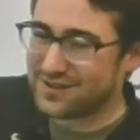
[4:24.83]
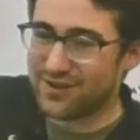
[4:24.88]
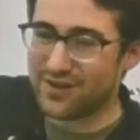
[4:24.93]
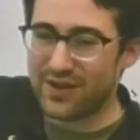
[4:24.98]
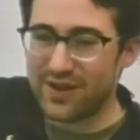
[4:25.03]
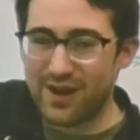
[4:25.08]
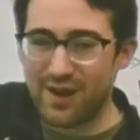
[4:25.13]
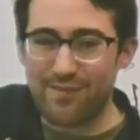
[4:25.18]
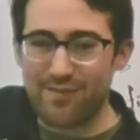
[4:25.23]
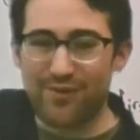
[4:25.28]
or the
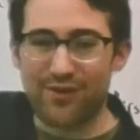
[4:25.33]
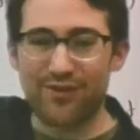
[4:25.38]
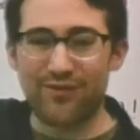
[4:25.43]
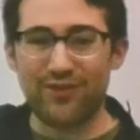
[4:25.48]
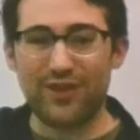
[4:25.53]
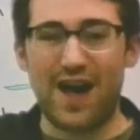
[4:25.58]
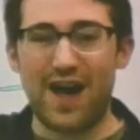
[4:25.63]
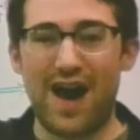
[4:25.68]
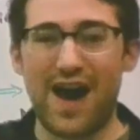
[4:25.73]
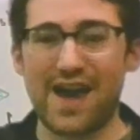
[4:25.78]
number of
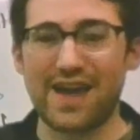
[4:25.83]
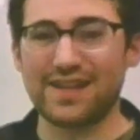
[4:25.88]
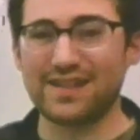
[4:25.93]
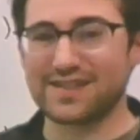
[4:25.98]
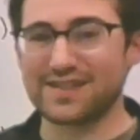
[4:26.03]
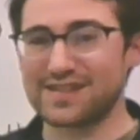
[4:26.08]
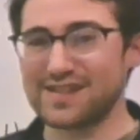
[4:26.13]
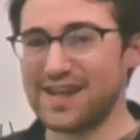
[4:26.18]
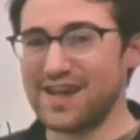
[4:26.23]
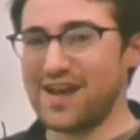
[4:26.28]

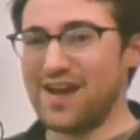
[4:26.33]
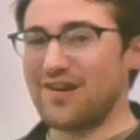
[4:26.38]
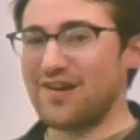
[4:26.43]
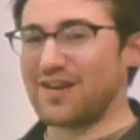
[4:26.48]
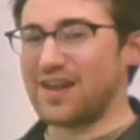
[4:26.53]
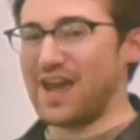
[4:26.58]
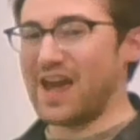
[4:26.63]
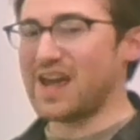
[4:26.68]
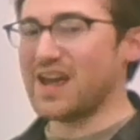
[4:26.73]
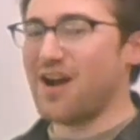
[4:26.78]
lines,
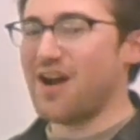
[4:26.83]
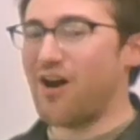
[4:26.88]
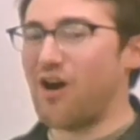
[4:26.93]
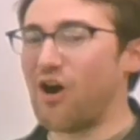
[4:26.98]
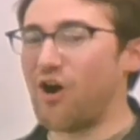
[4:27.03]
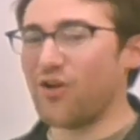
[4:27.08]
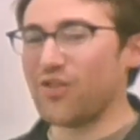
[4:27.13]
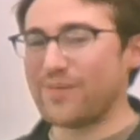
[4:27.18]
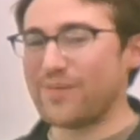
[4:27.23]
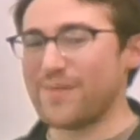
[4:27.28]
okay?
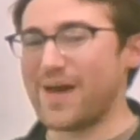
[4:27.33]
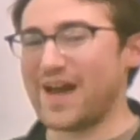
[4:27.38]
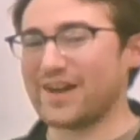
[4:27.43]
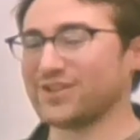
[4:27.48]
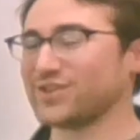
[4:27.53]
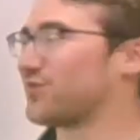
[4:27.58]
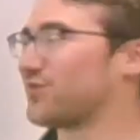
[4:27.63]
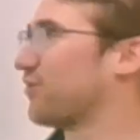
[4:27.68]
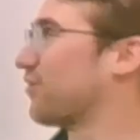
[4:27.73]
All that matters for